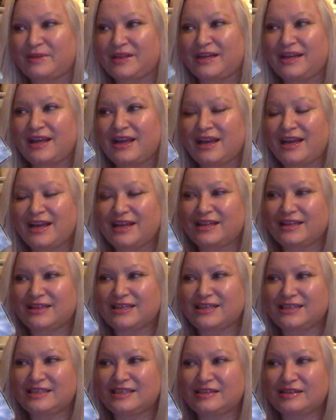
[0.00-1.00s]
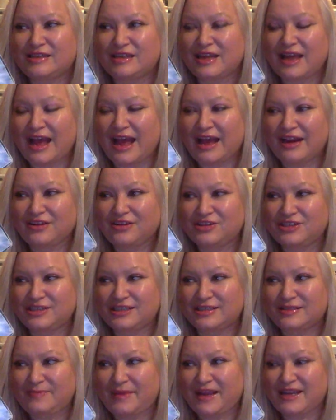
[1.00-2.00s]
But this energy
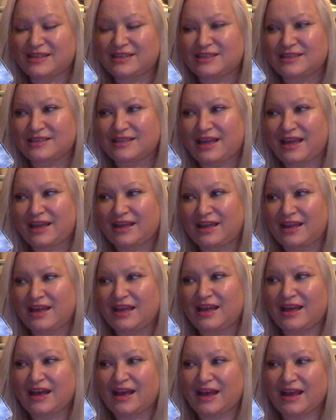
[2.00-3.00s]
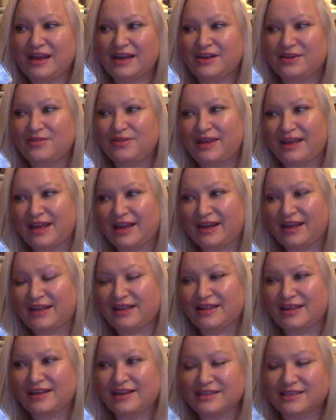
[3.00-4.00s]
space is like, I don't get it.
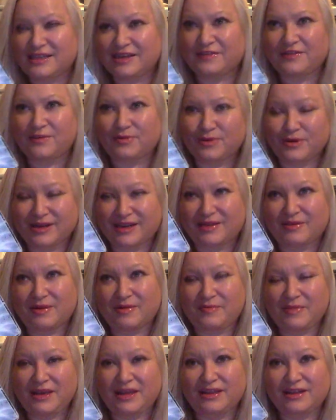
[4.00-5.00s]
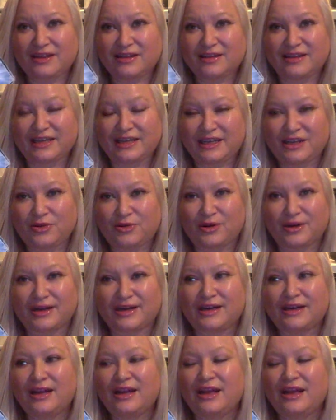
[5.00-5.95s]
Things never work. It can be a little Eeyore.